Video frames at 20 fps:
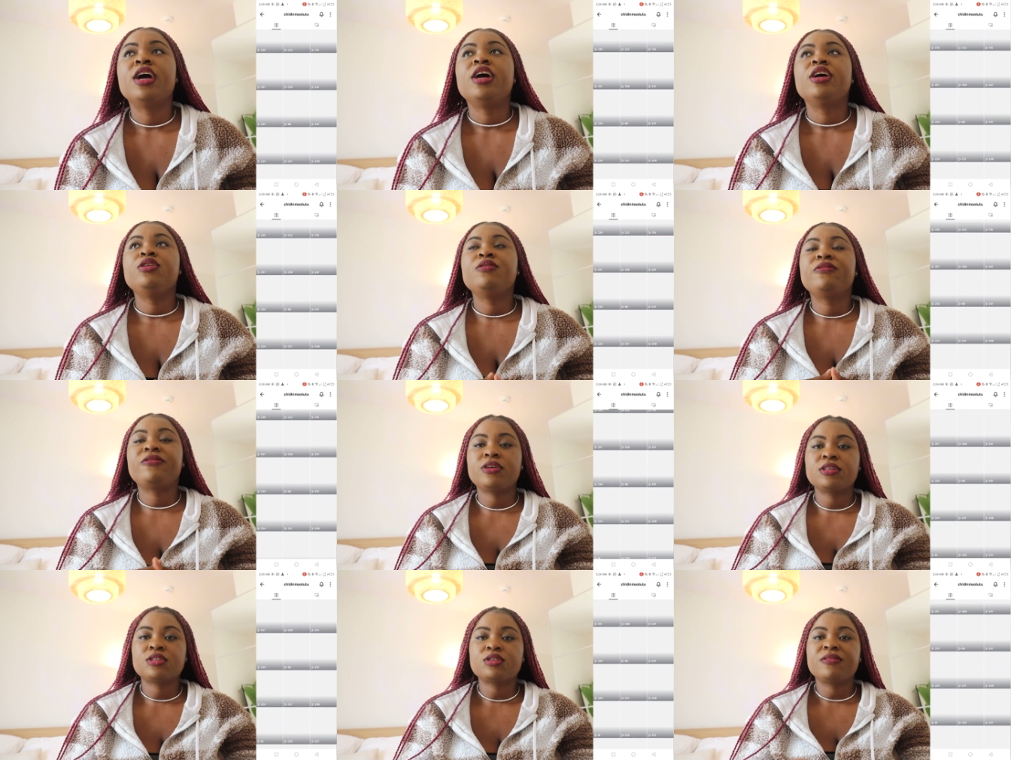you
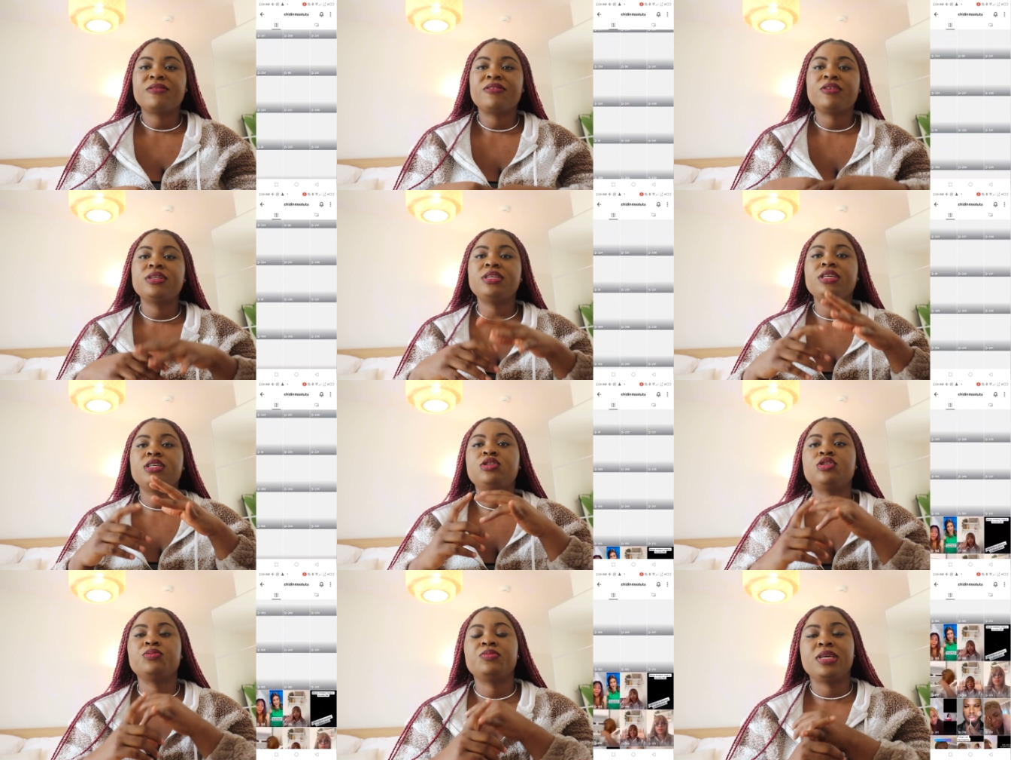first of all
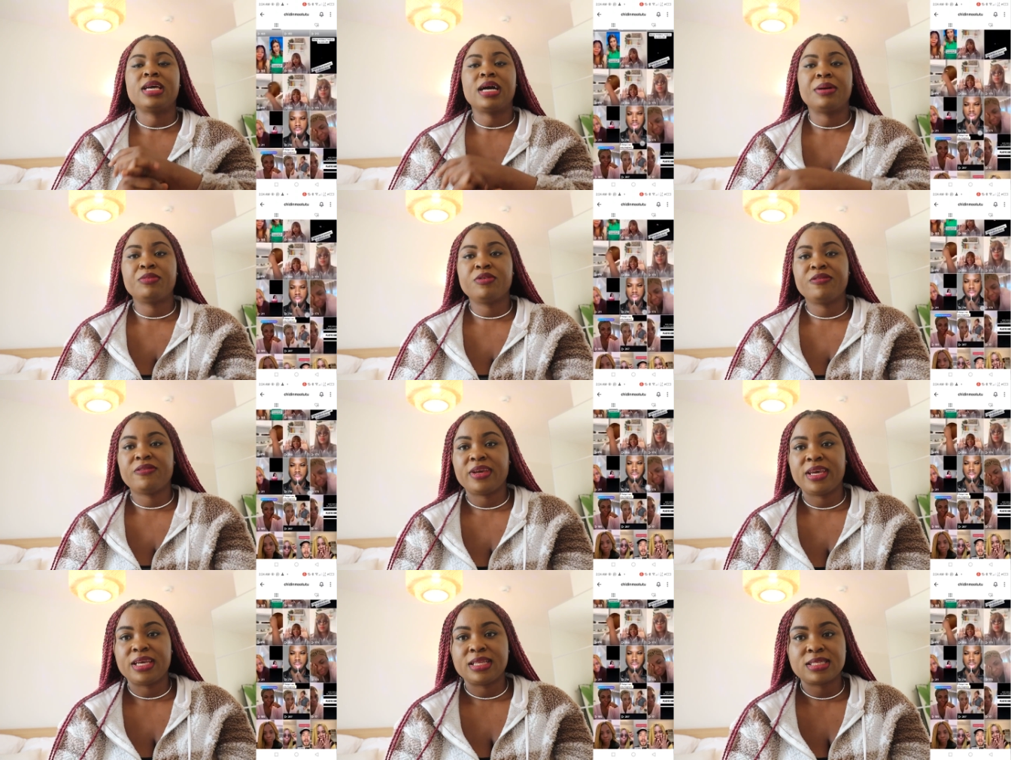need to be
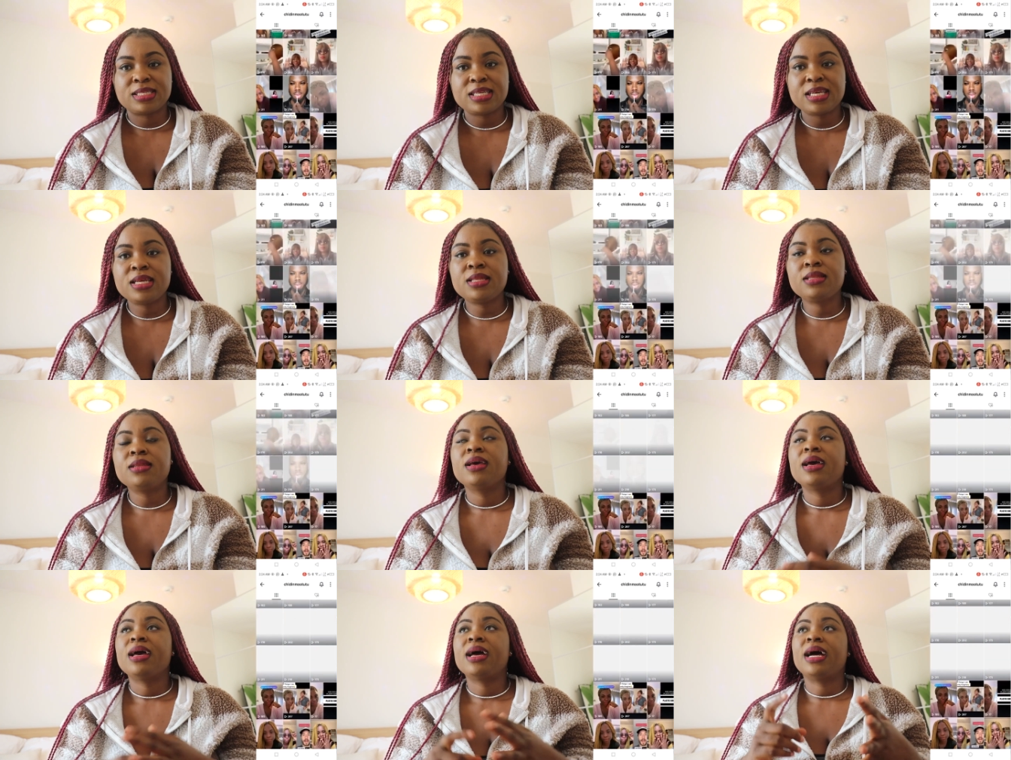above
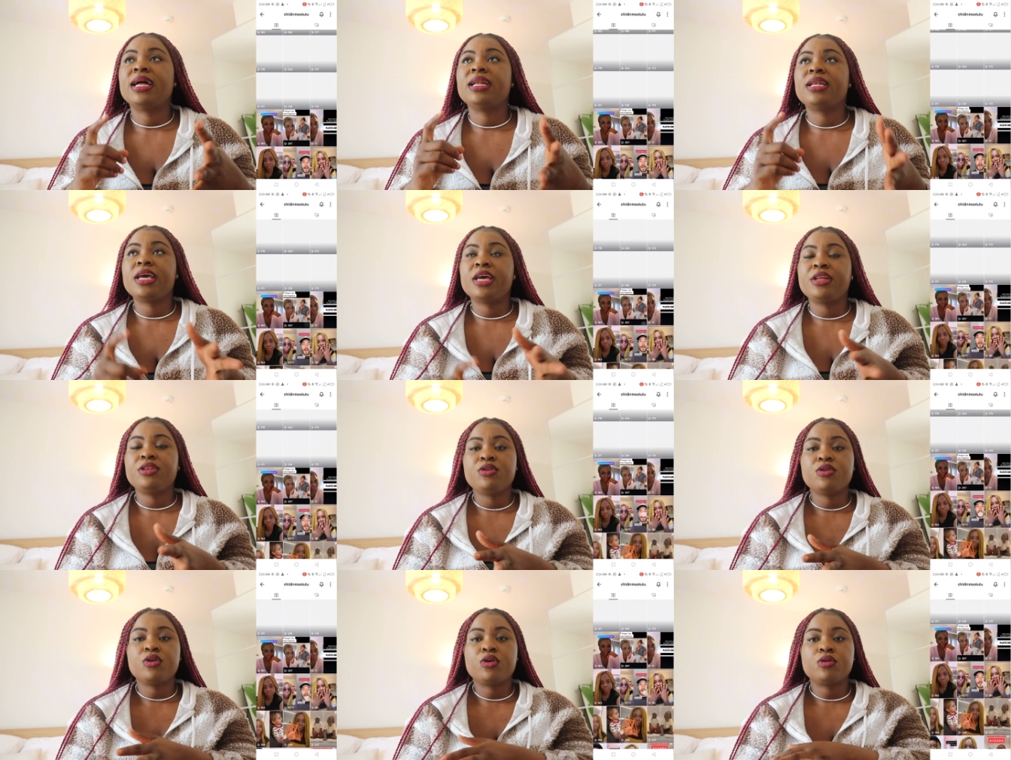18, and then you